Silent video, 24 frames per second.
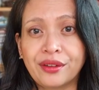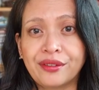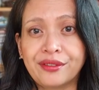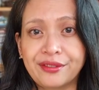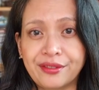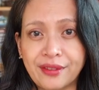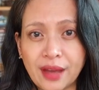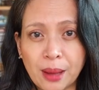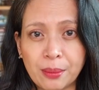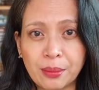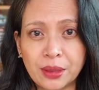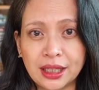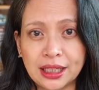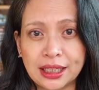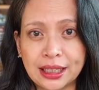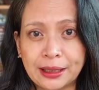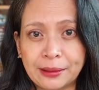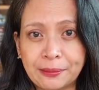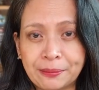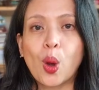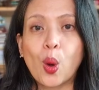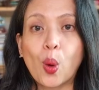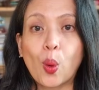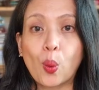
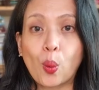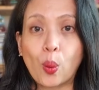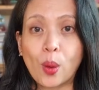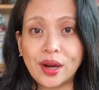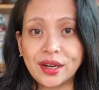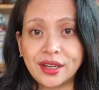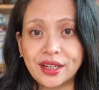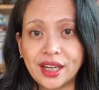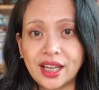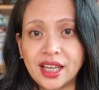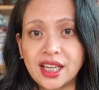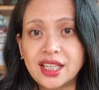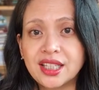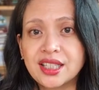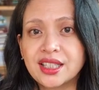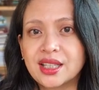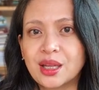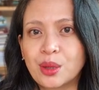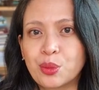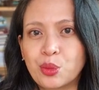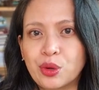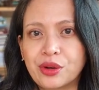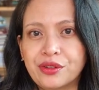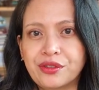family. One day,
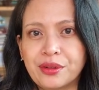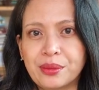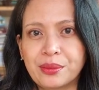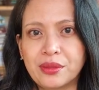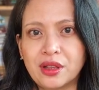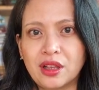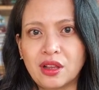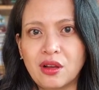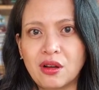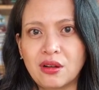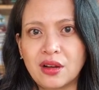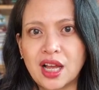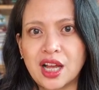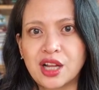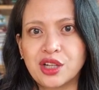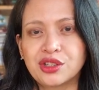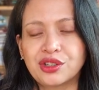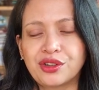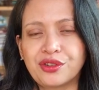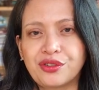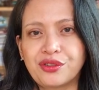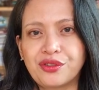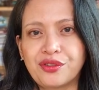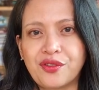someone from the
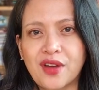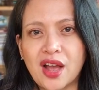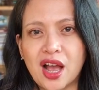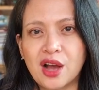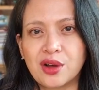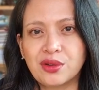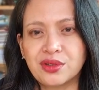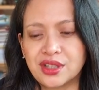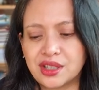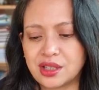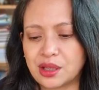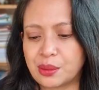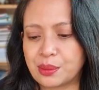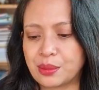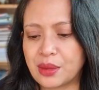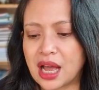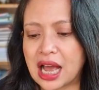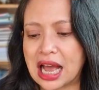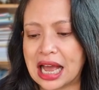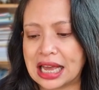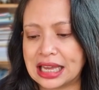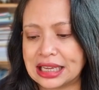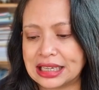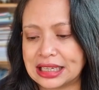longhouse found some
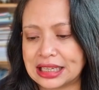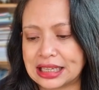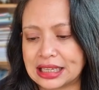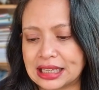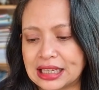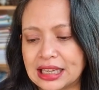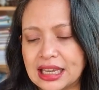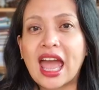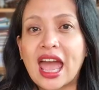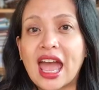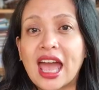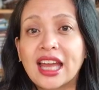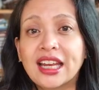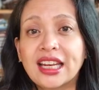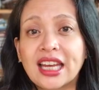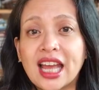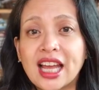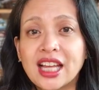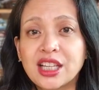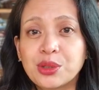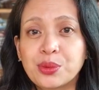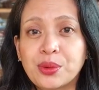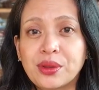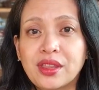honey. And
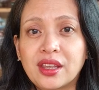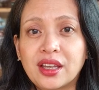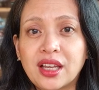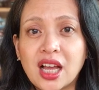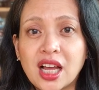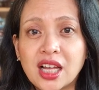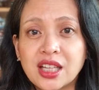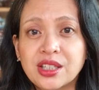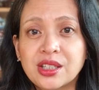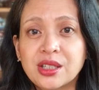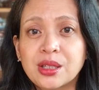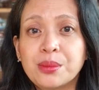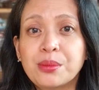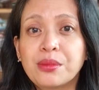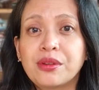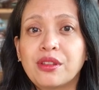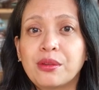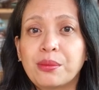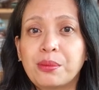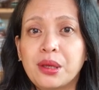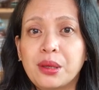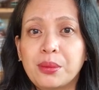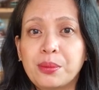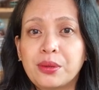as with the custom of
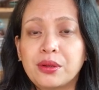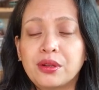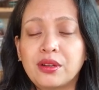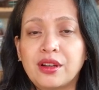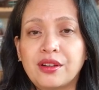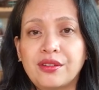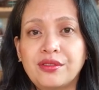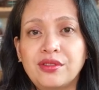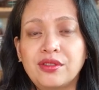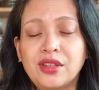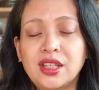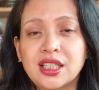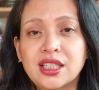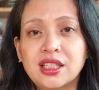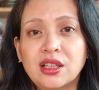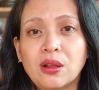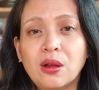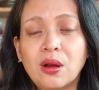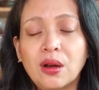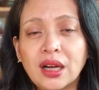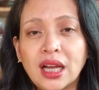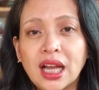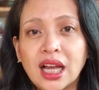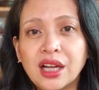the people of this
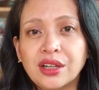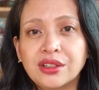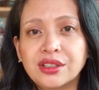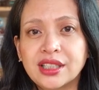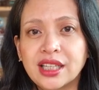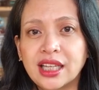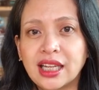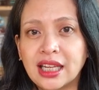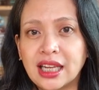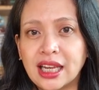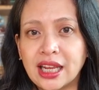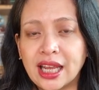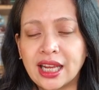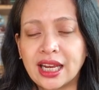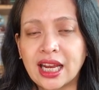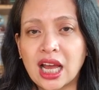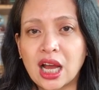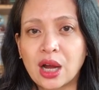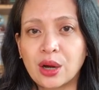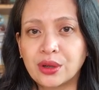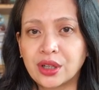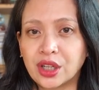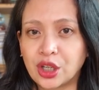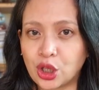longhouse, they laid
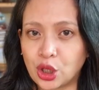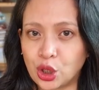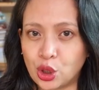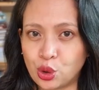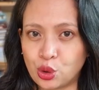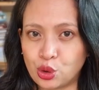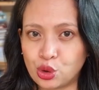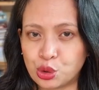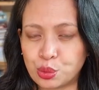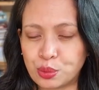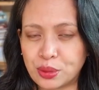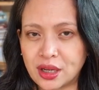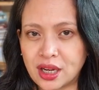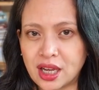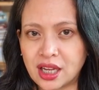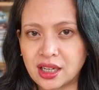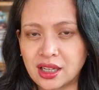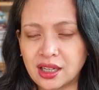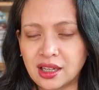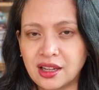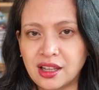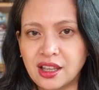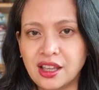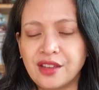out a huge
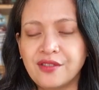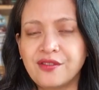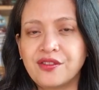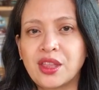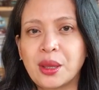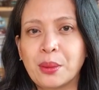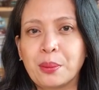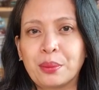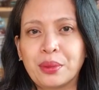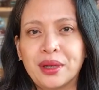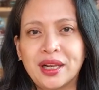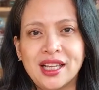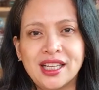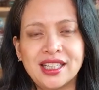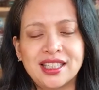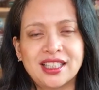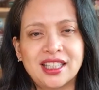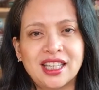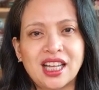banana leaf. They placed the